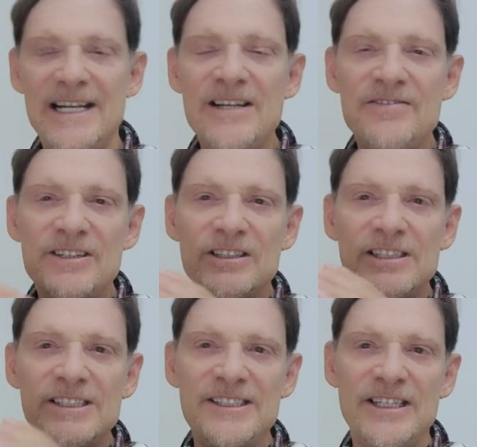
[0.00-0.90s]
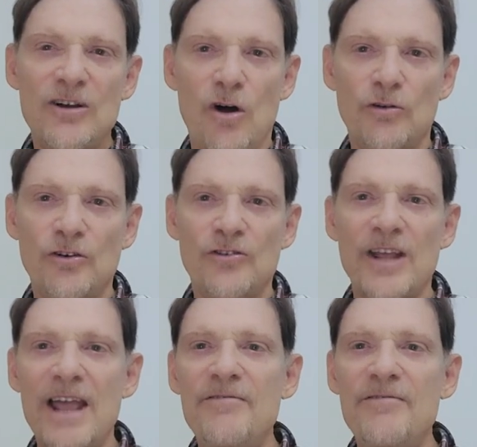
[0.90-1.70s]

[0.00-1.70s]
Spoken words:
Individualistic cultures